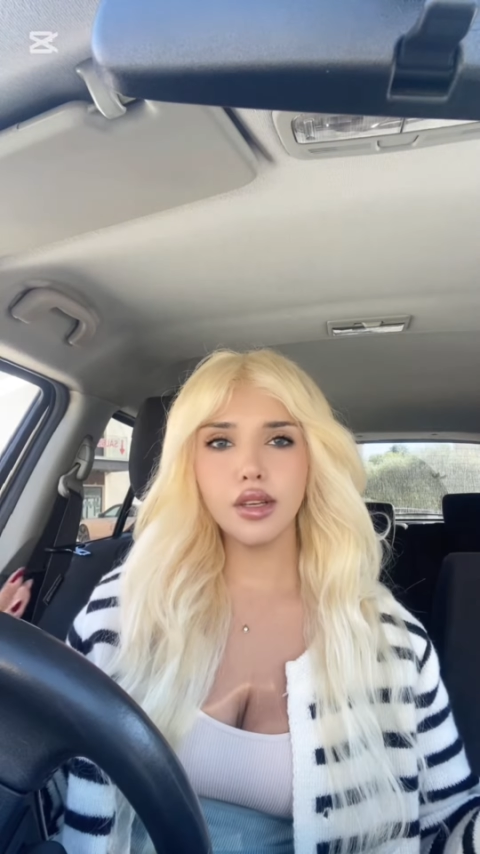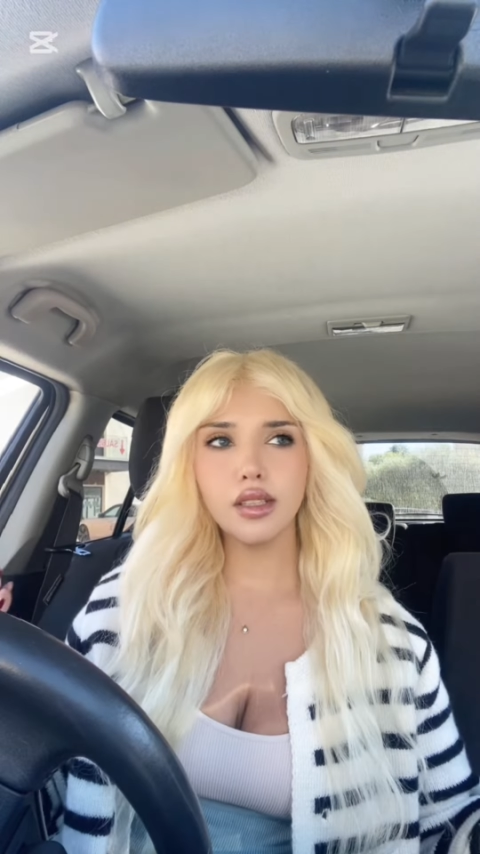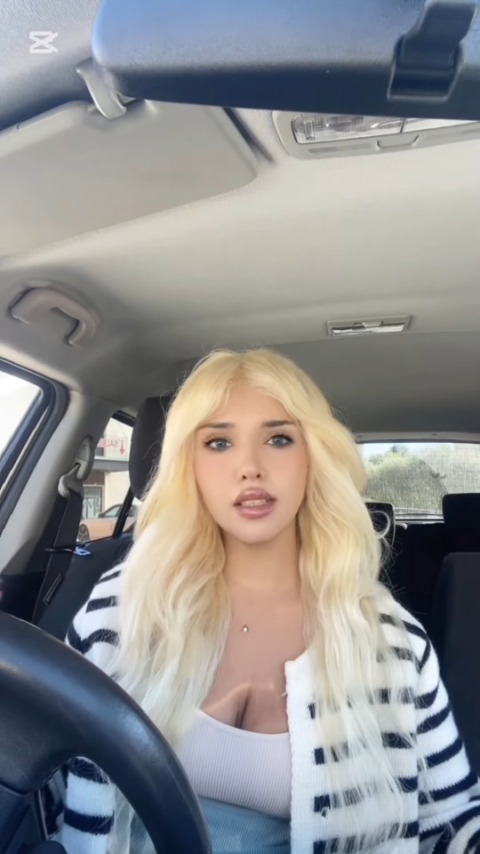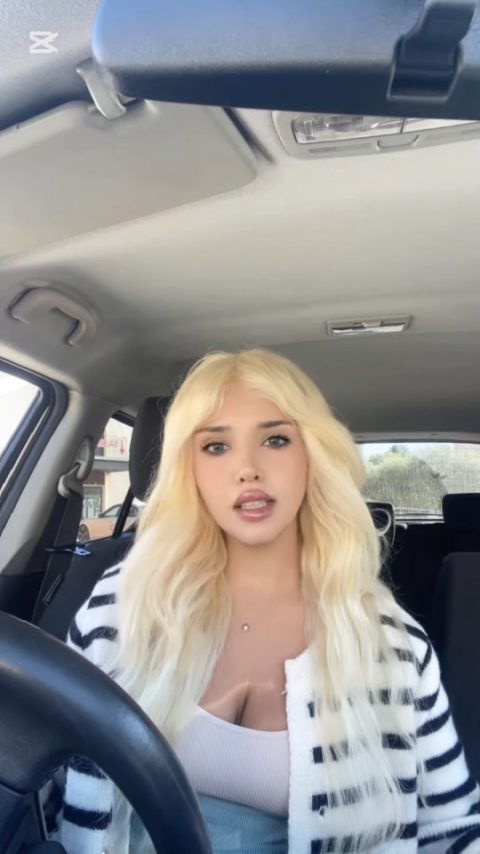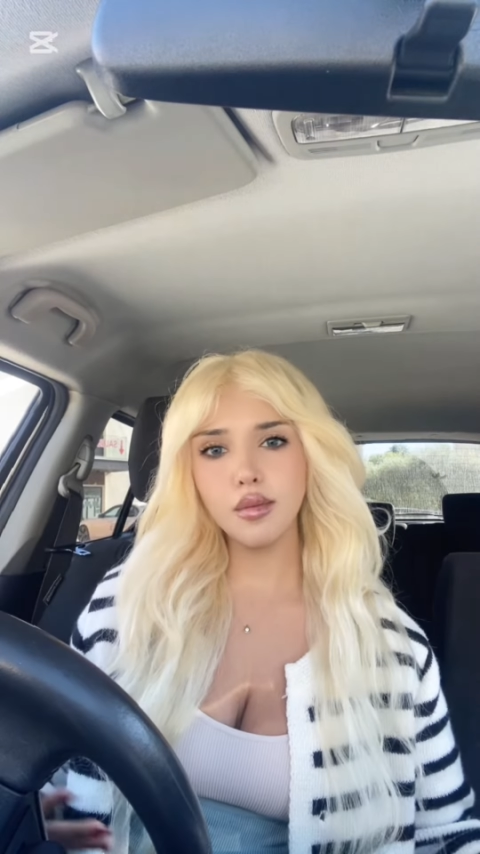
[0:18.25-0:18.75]

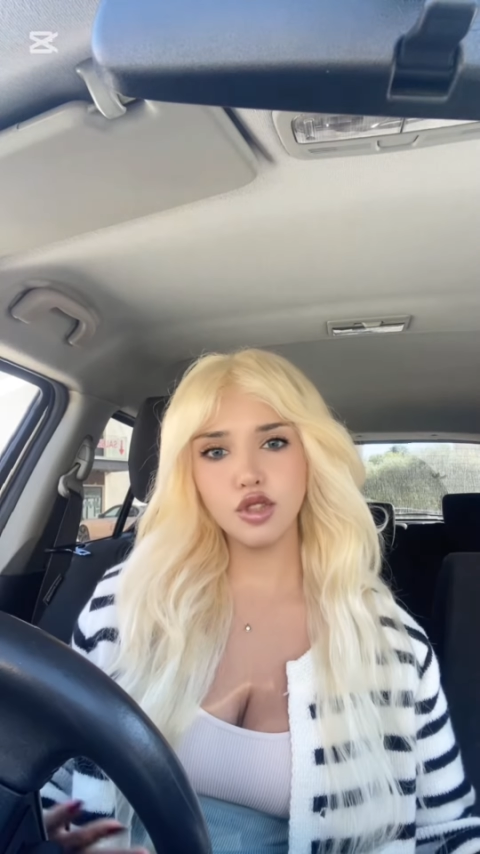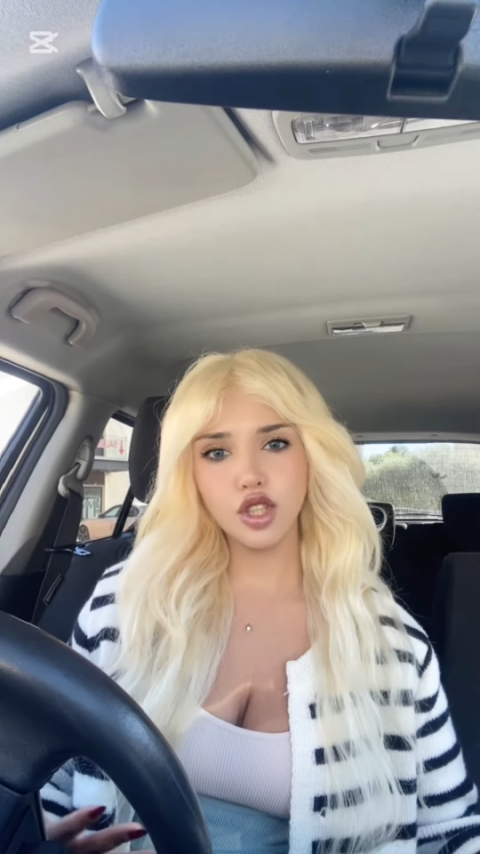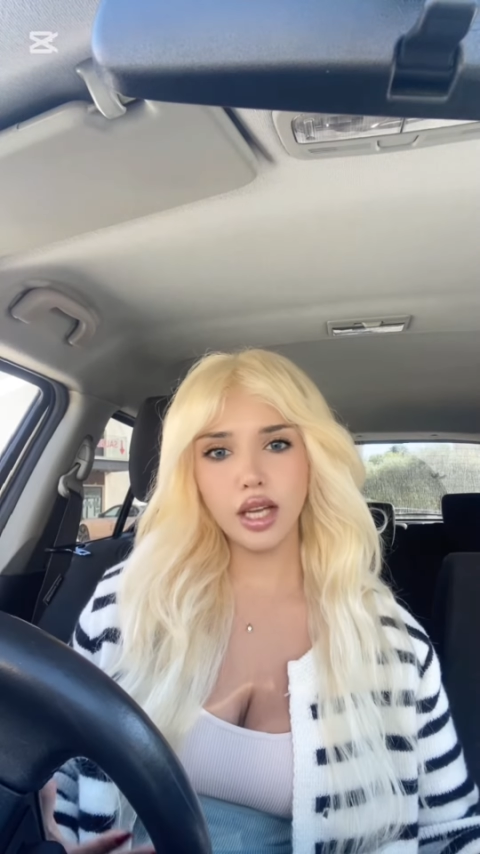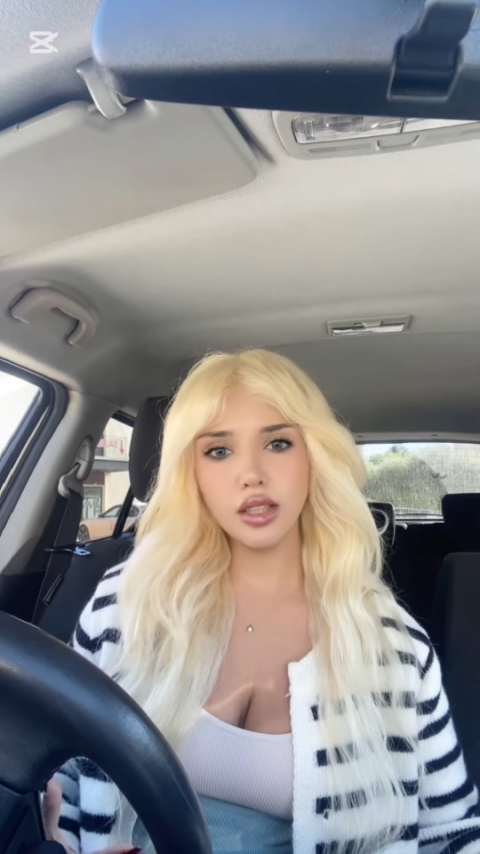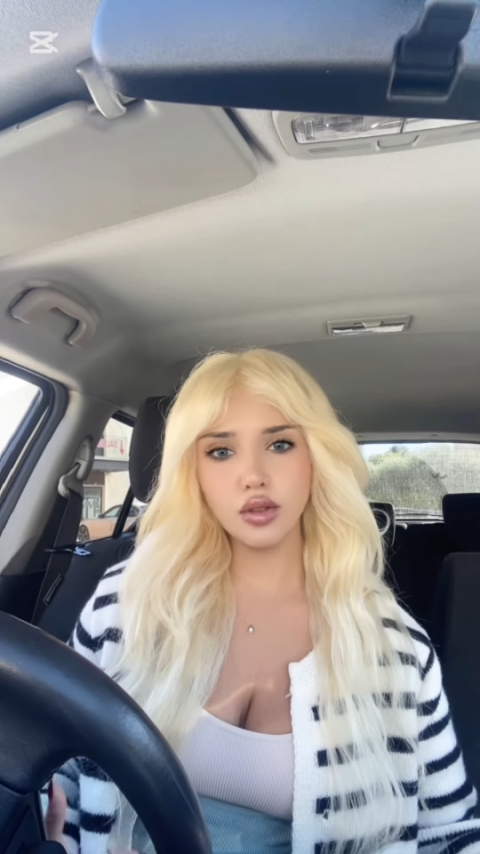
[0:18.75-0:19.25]

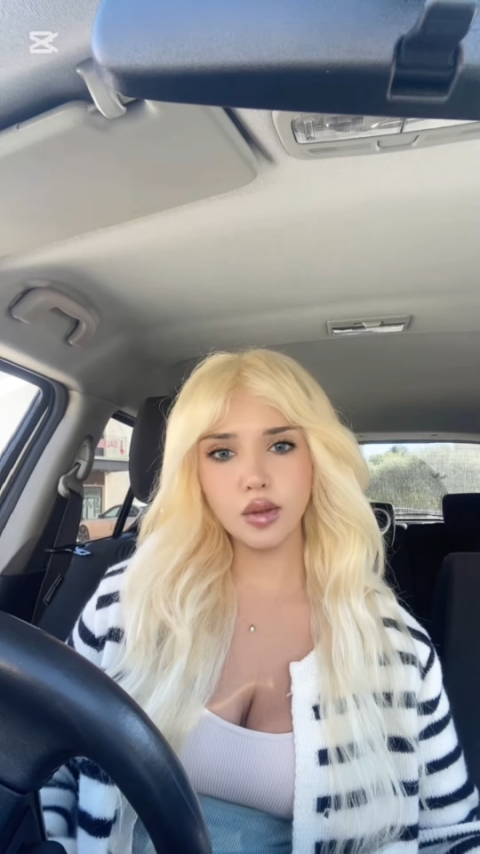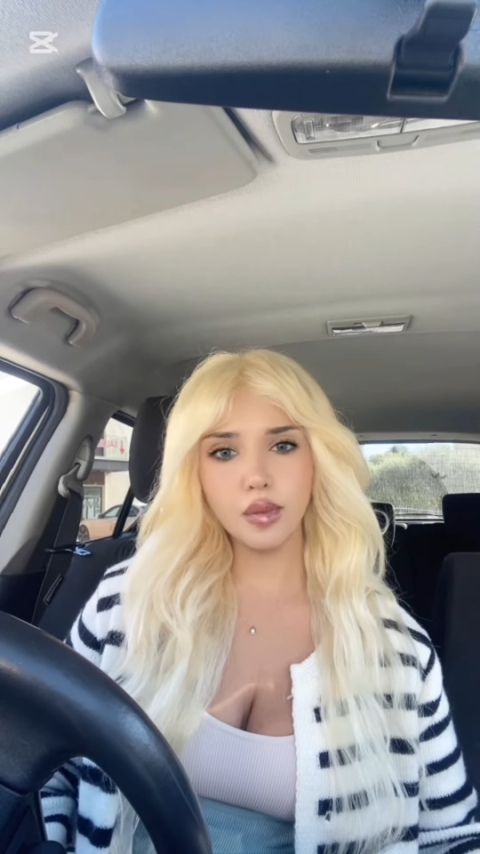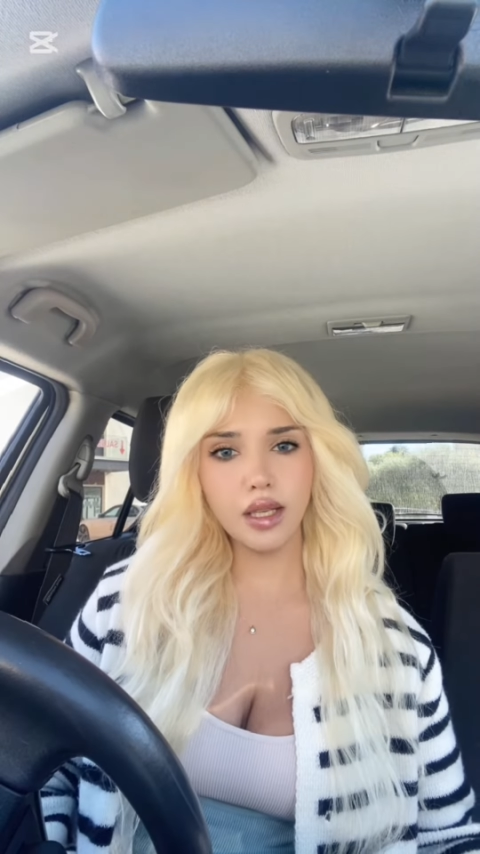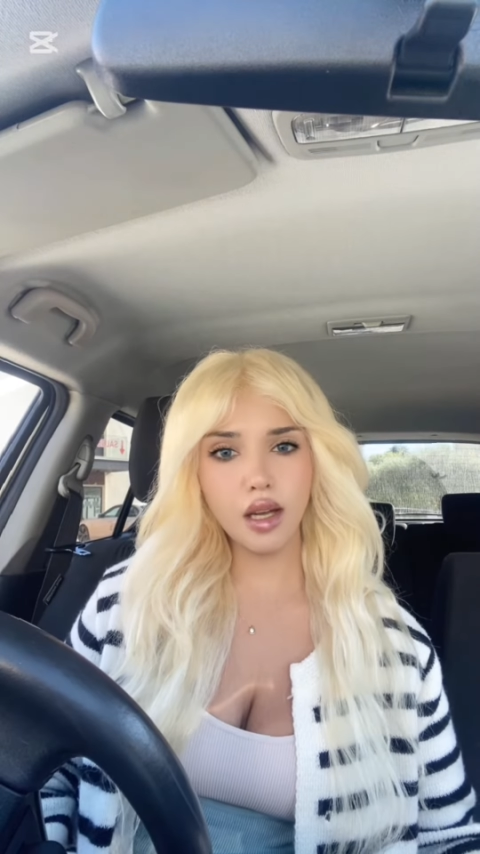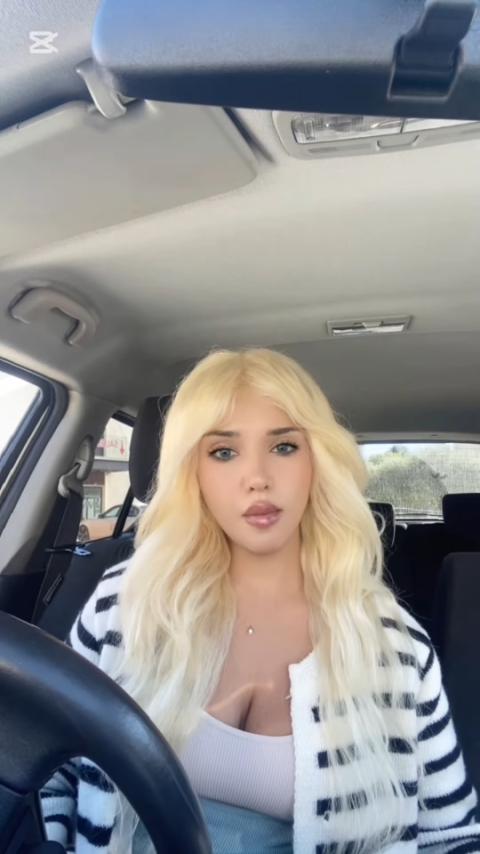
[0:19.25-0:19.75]
subject to
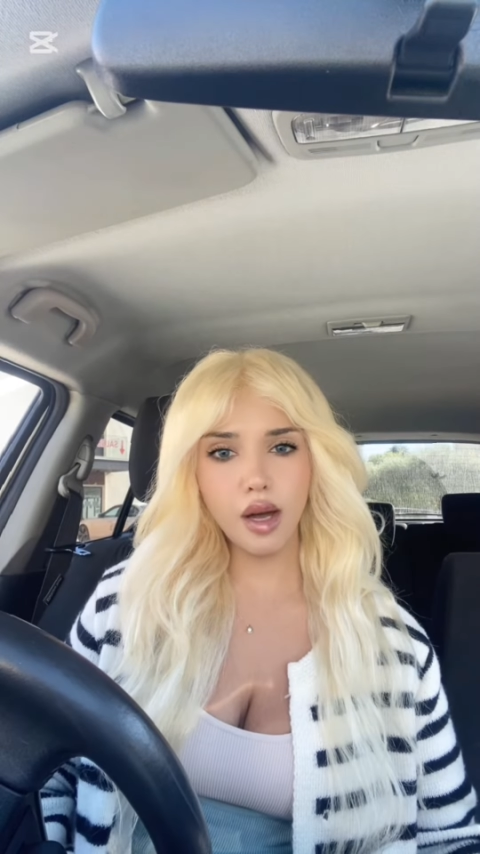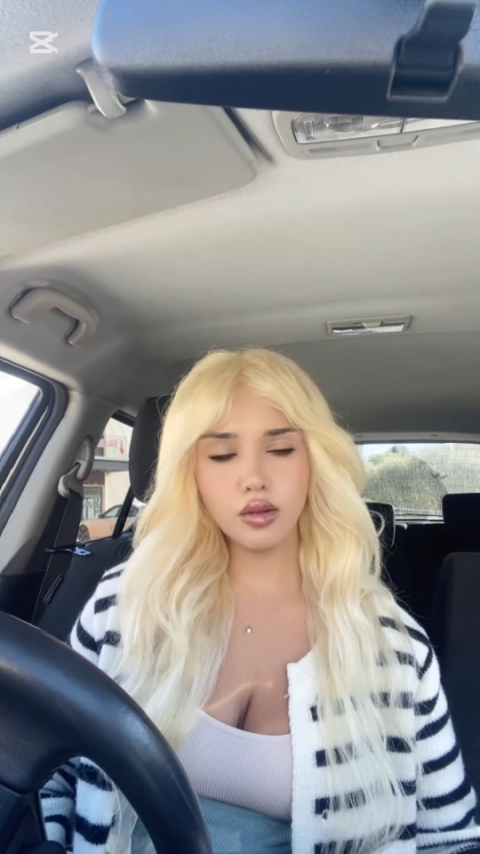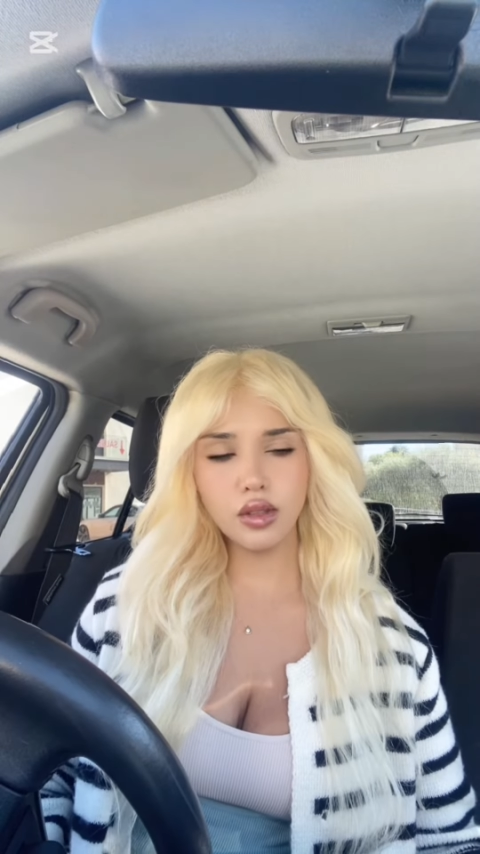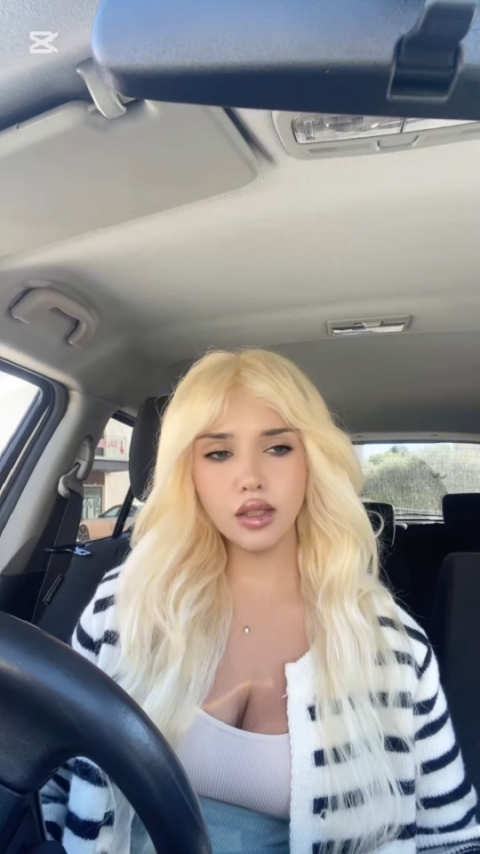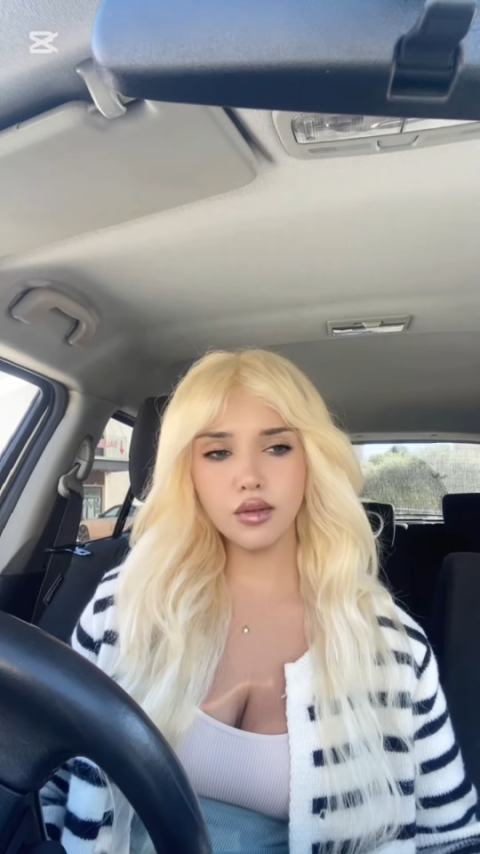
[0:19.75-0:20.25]
speak
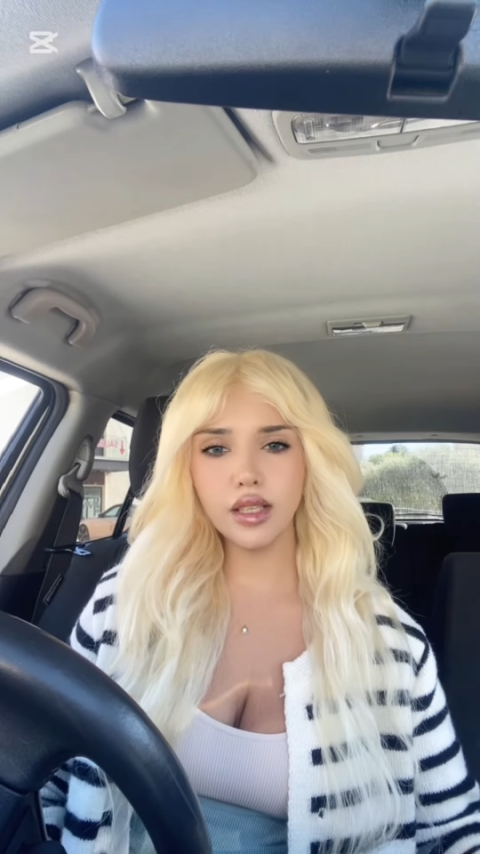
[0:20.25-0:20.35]
about it.